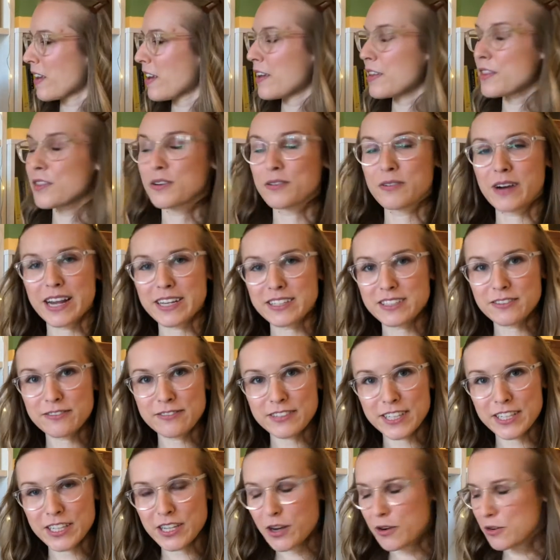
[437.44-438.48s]
The Rise of
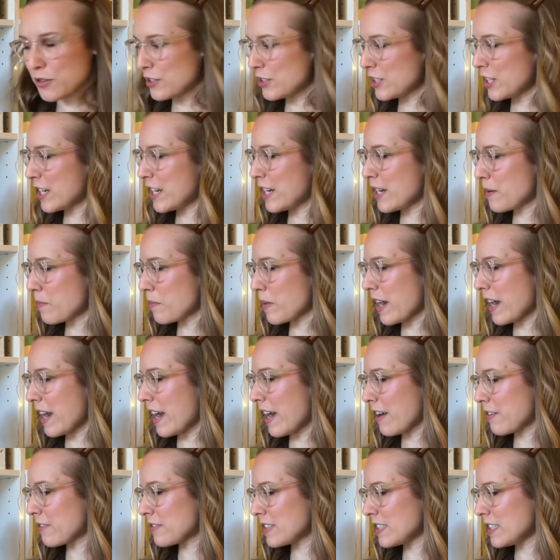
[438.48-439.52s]
Kyoshi by
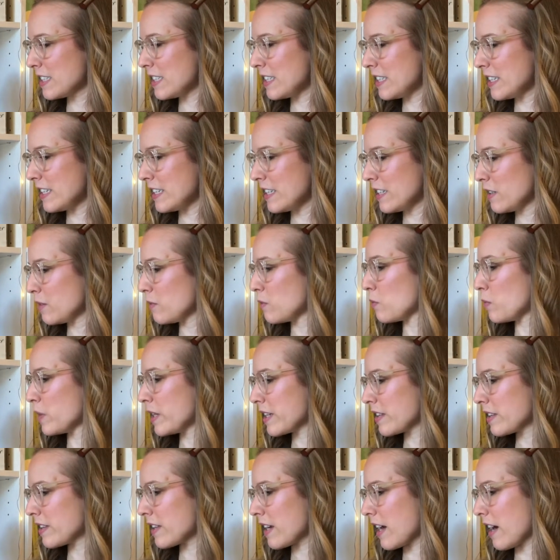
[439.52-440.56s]
F.C. Yi
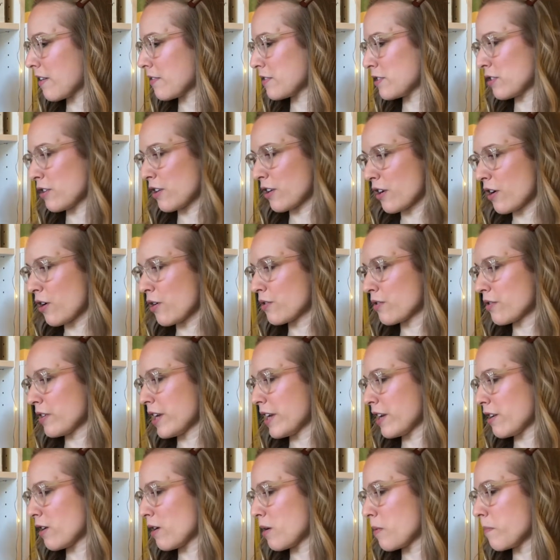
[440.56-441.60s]
with Avatar
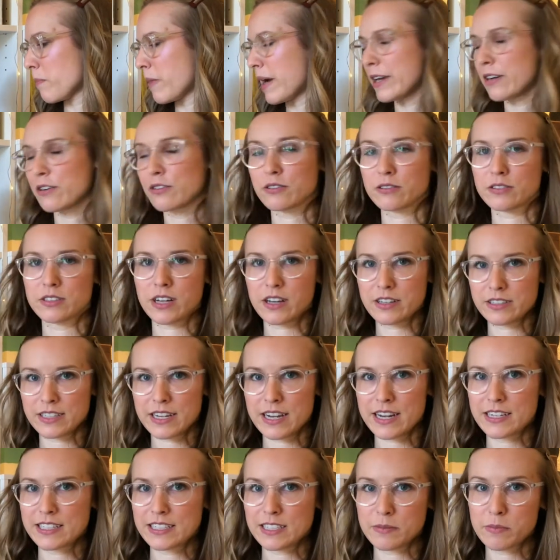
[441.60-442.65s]
co-creator Michael
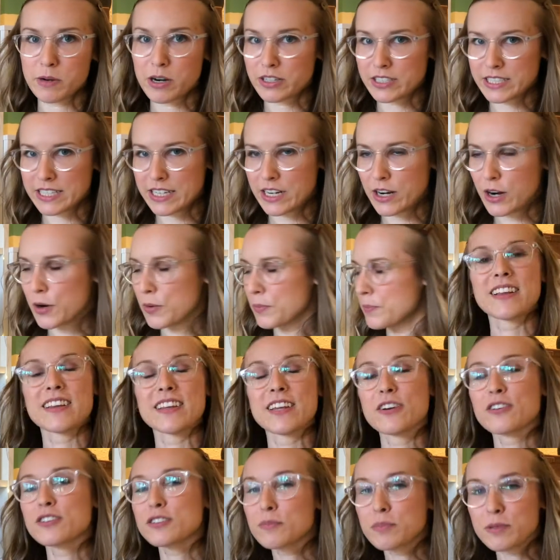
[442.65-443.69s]
Dante DiMartino.
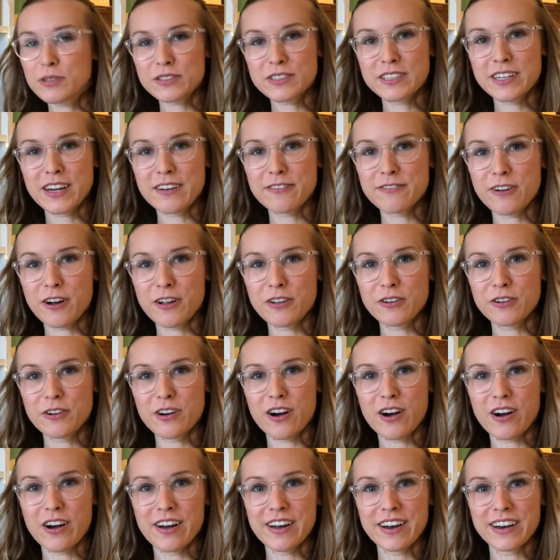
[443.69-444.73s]
There's a person I follow
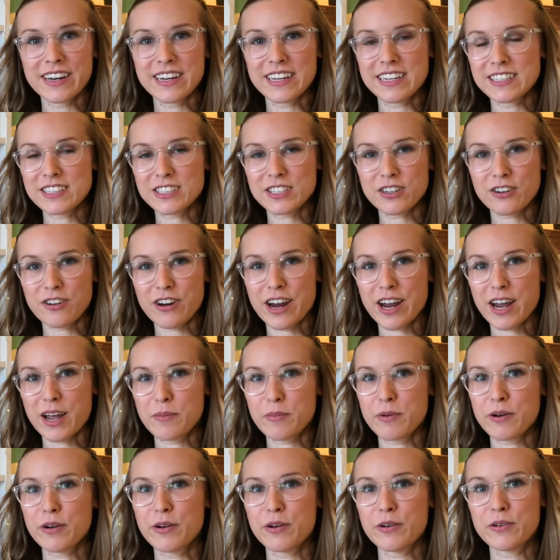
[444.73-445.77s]
on
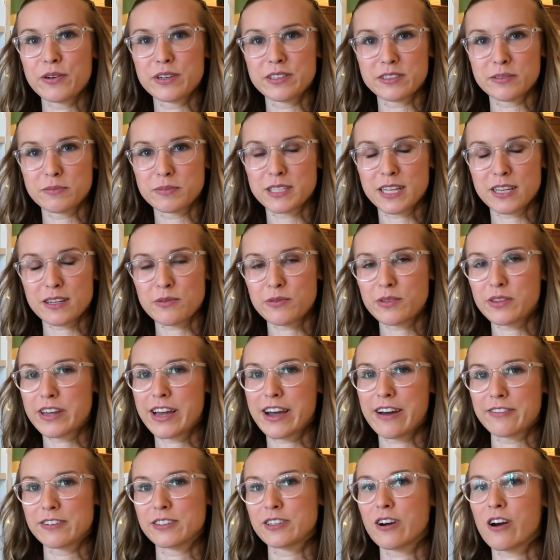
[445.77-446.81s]
Instagram who is obsessed with
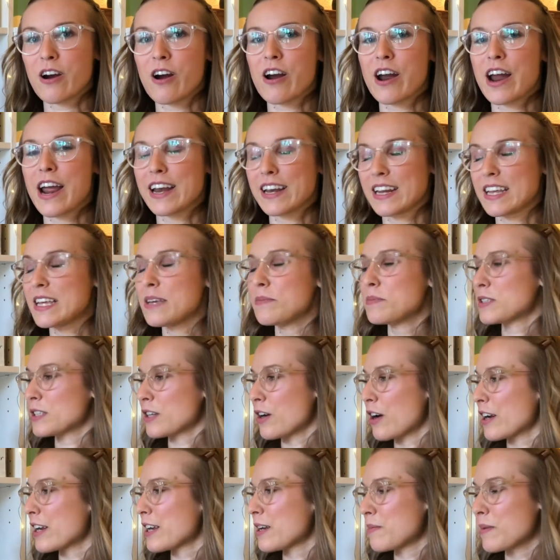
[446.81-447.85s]
Avatar and keeps
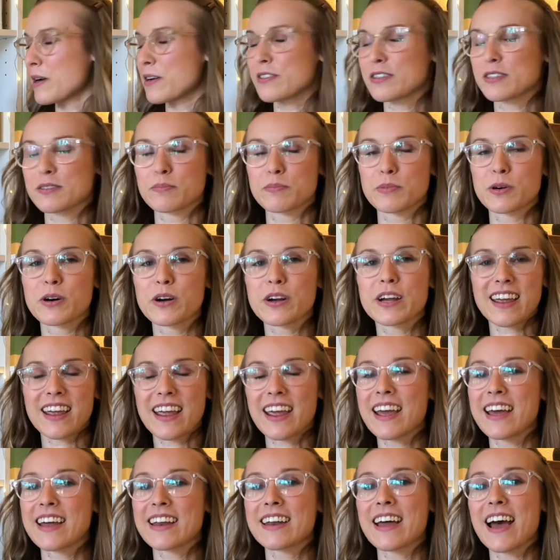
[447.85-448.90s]
talking about this book,
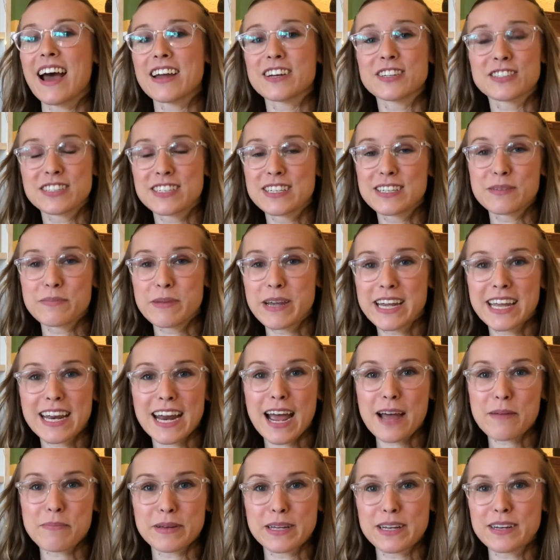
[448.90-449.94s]
and I just need to make it
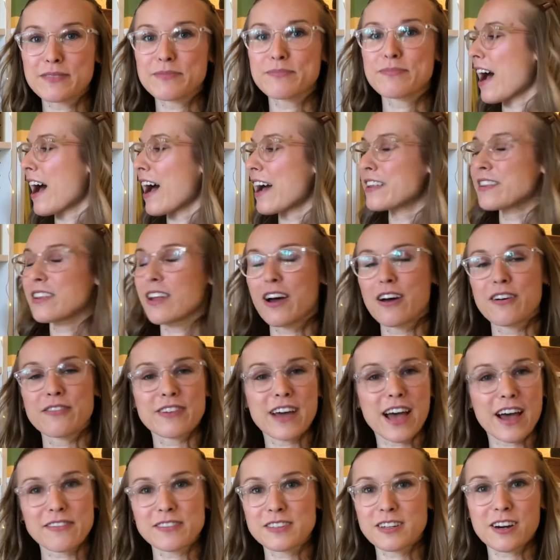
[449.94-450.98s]
happen. I love
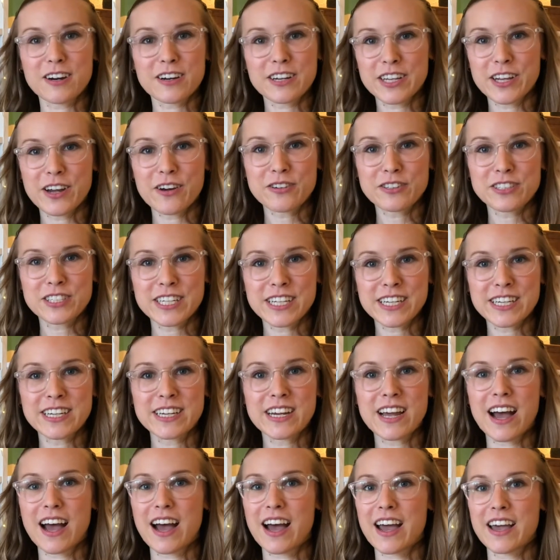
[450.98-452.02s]
Avatar
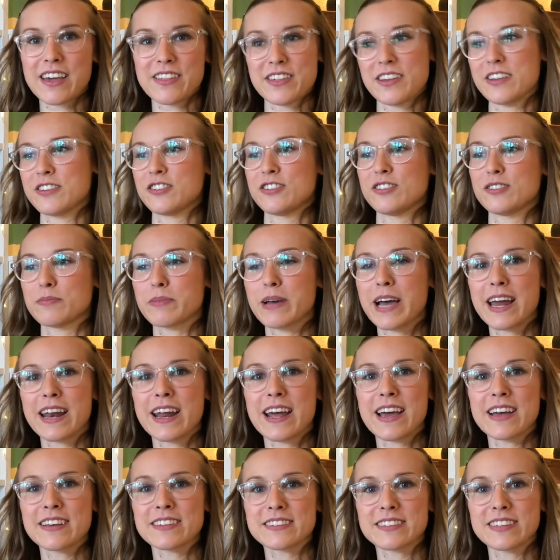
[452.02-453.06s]
Kyoshi, I think she's a
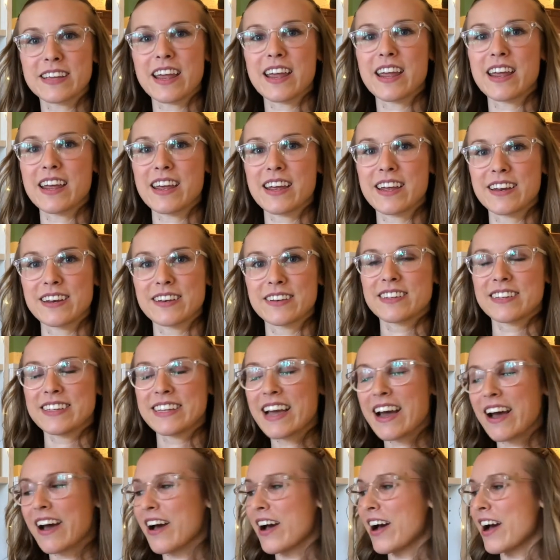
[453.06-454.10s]
badass, and
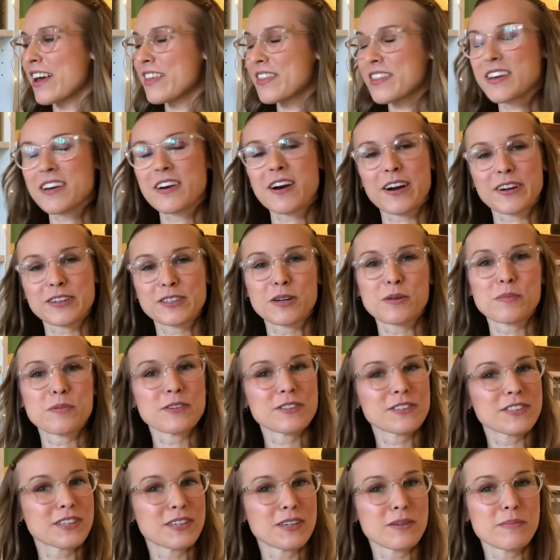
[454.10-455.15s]
yeah, I think October
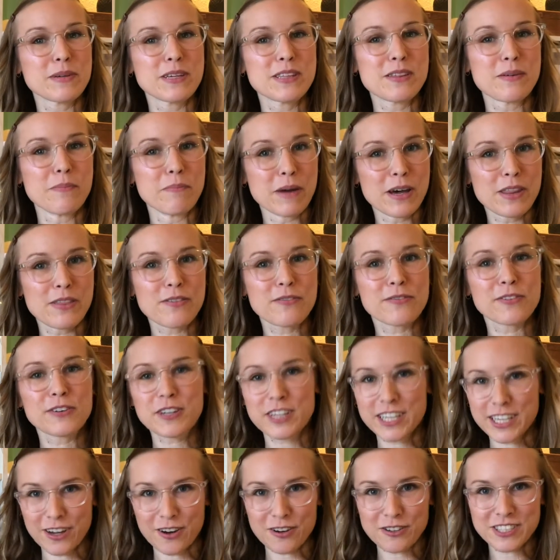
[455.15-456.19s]
is gonna be the month for
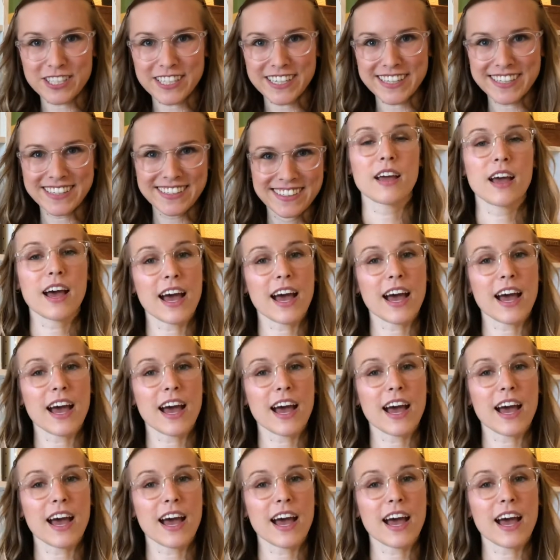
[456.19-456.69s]
Kyoshi.